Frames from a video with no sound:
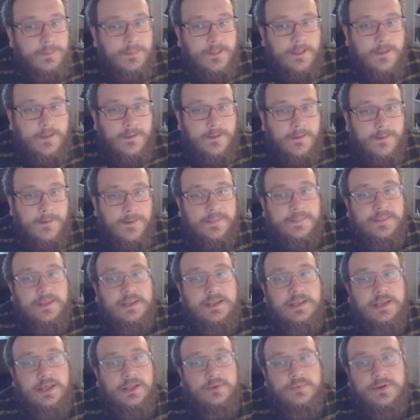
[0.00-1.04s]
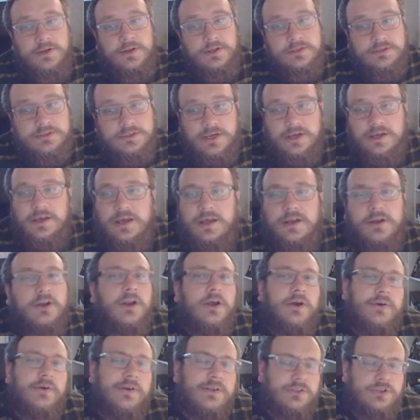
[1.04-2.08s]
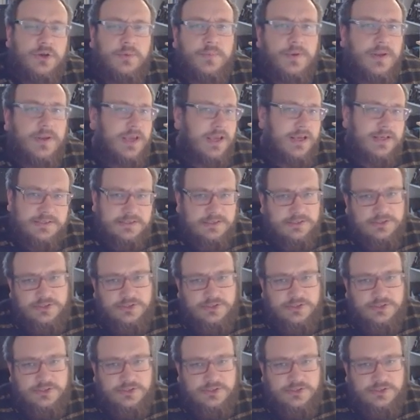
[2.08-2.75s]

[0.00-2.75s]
And then the other ones, like, I don't know, it's complicated,